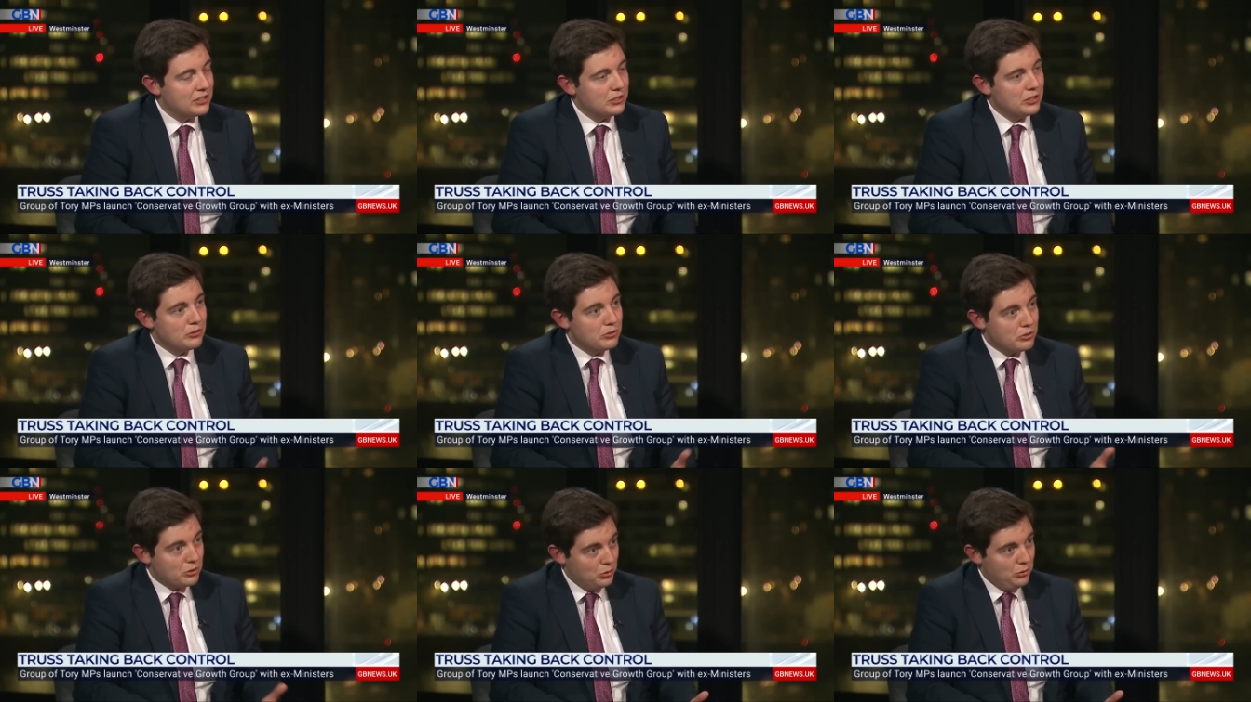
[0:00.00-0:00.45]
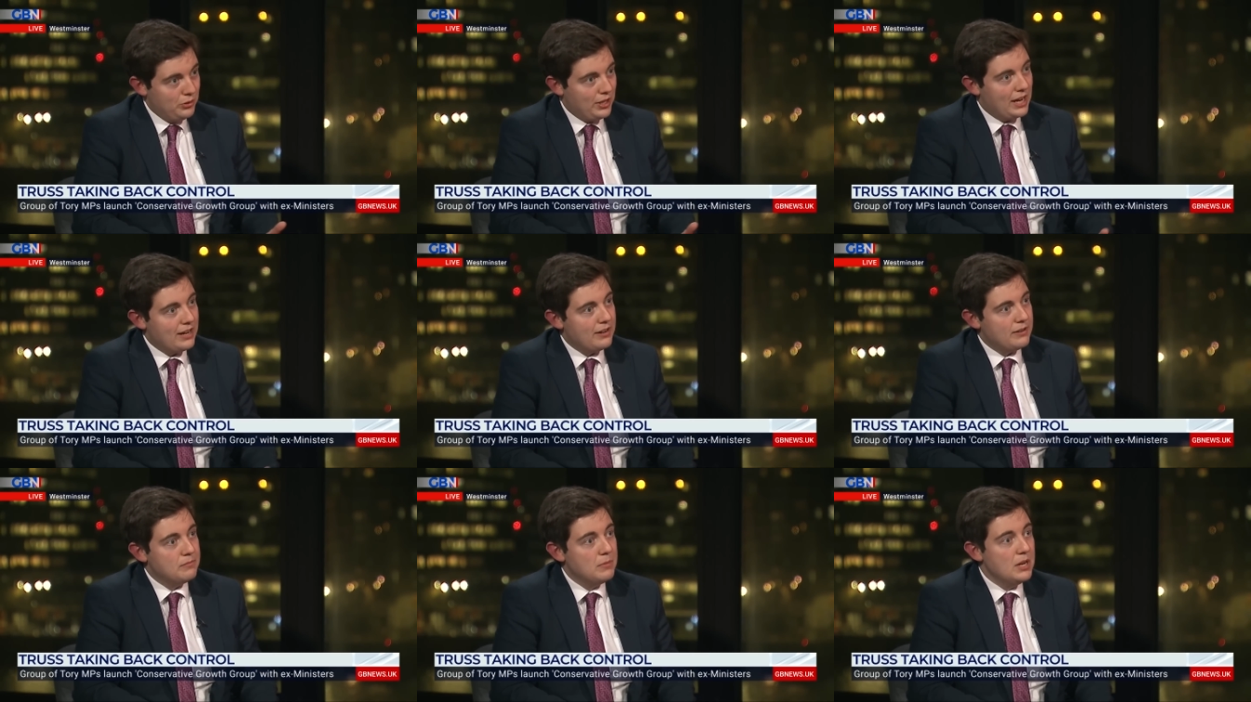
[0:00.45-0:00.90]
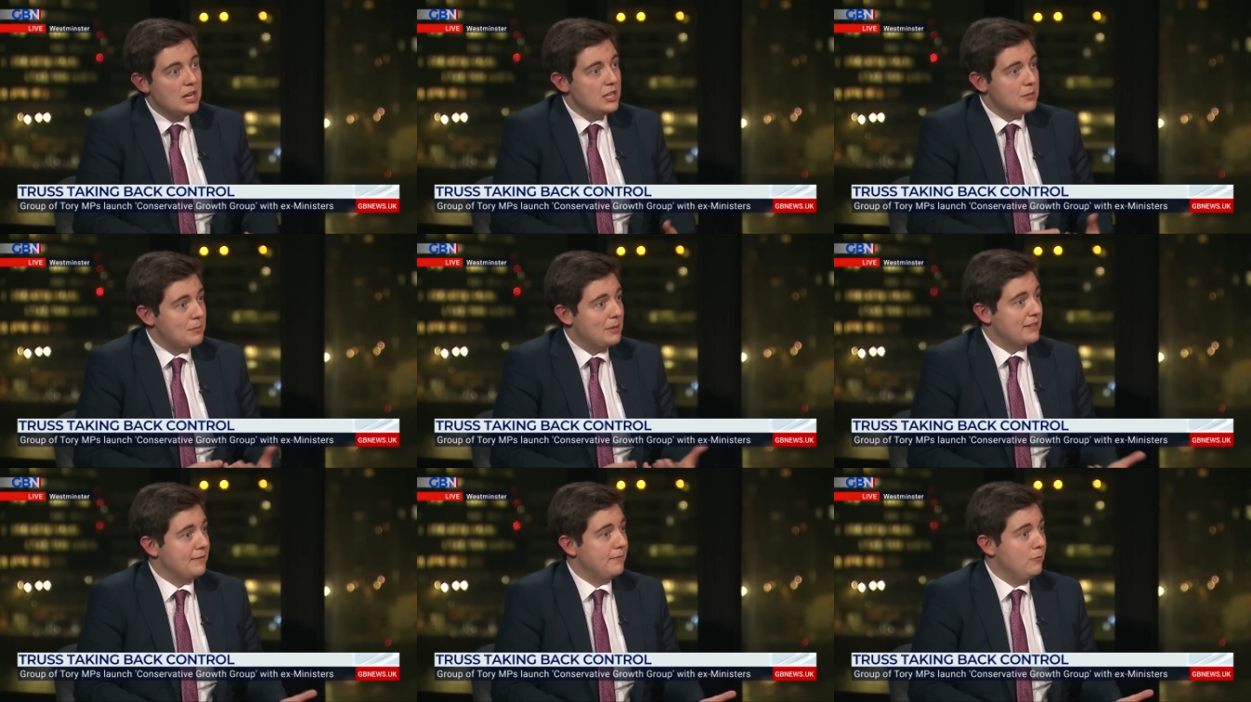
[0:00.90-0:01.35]
And you saw that in space
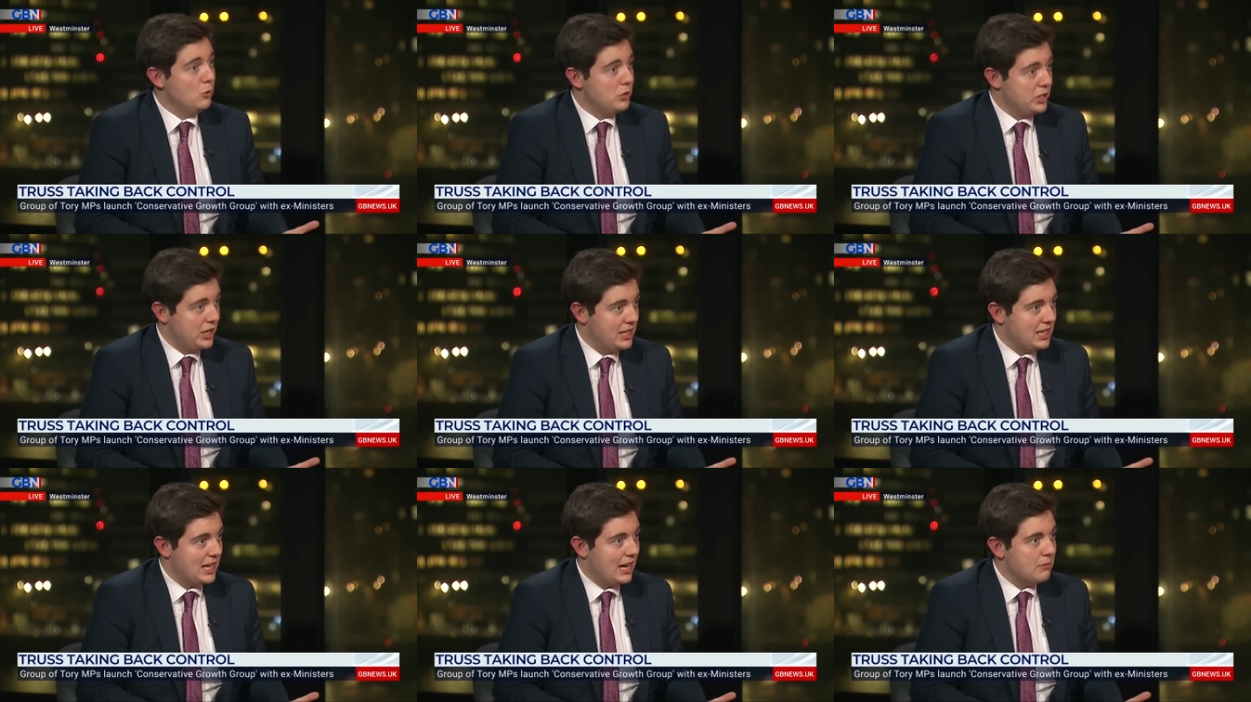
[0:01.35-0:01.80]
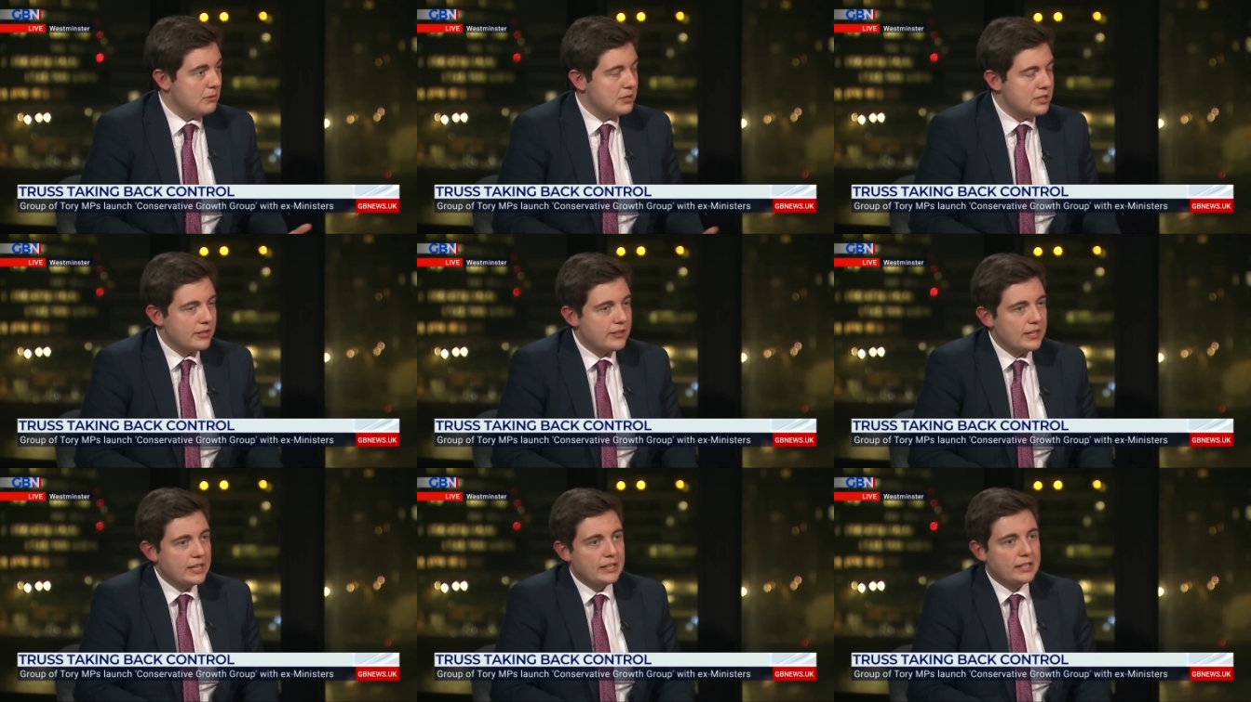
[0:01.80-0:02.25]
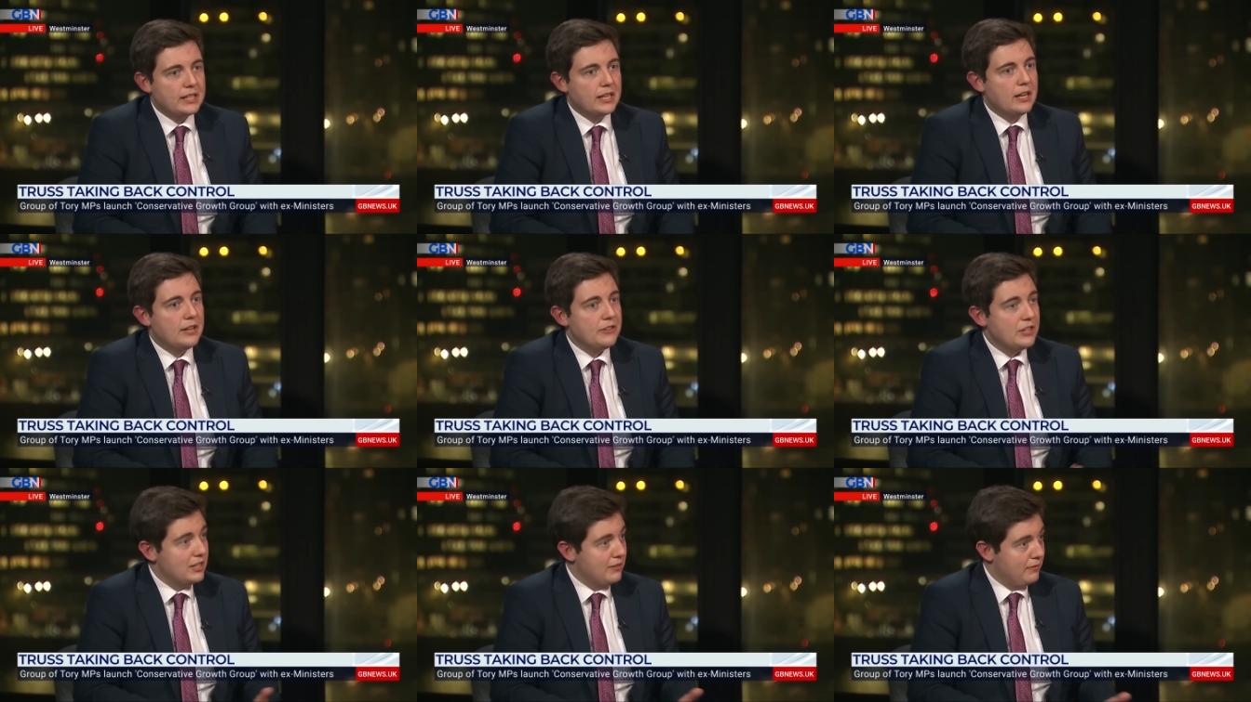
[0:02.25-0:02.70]
yeah. of 48 hours, I think, uh,
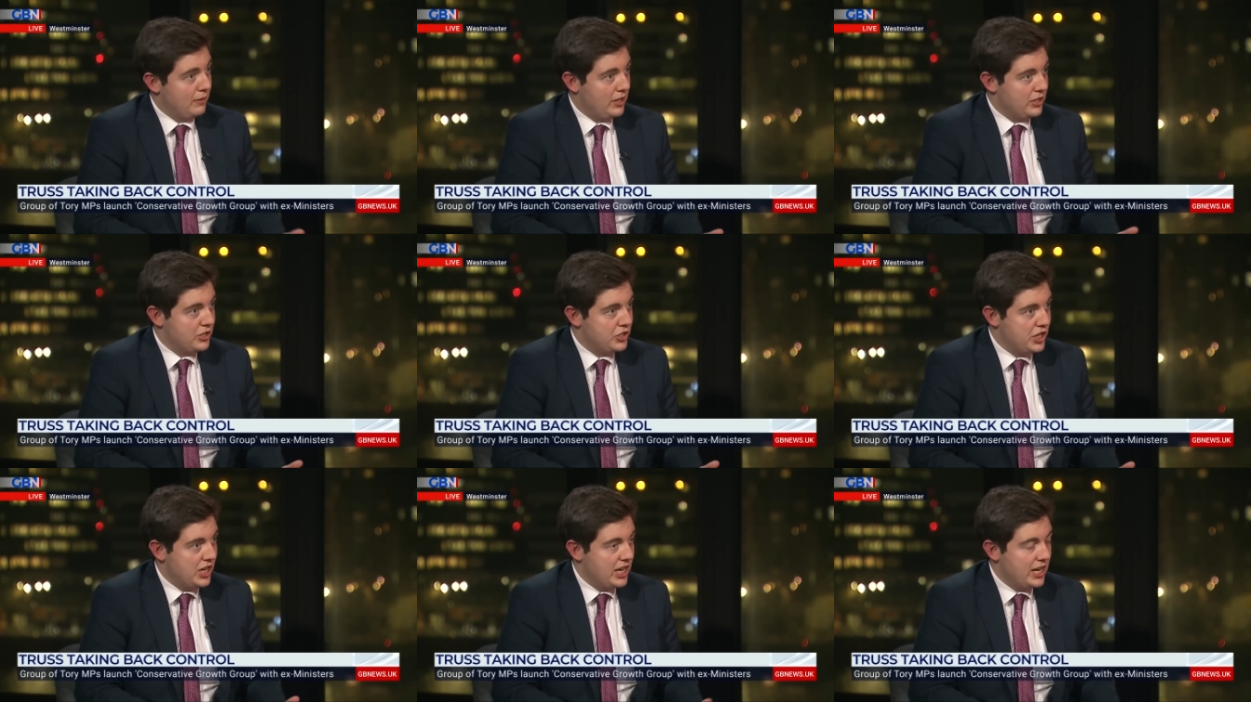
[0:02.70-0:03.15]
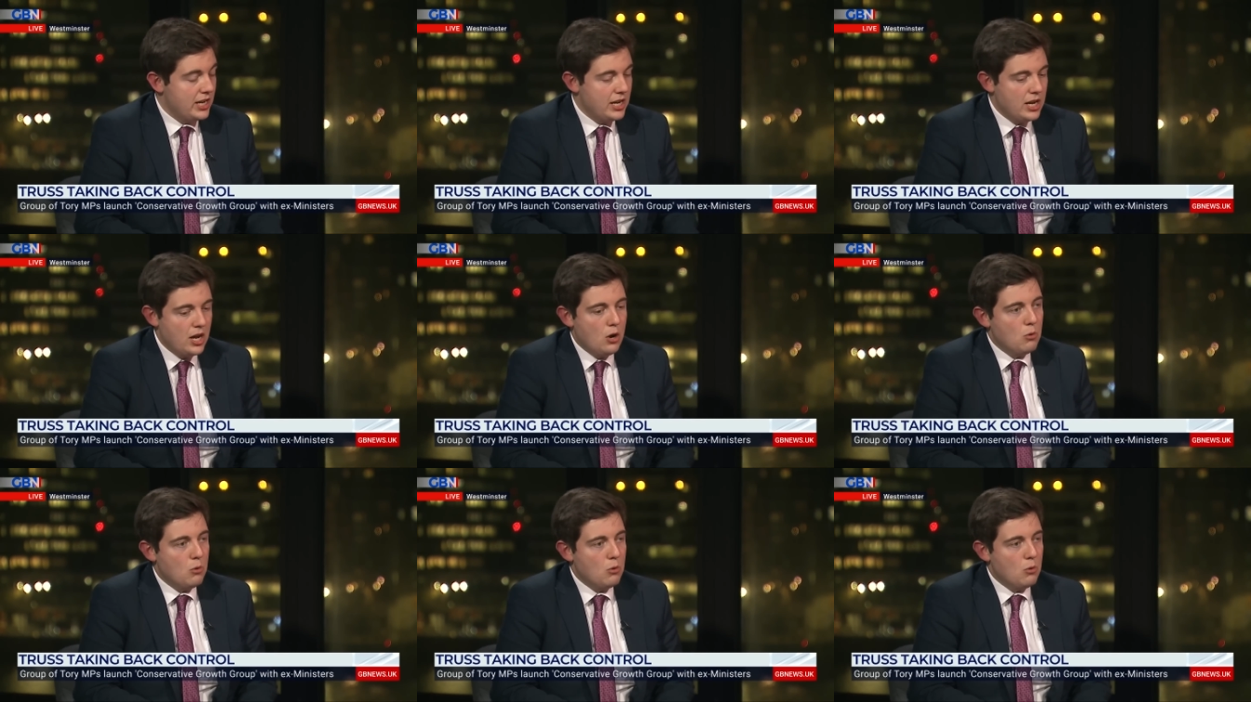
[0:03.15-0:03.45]
at the end of last year,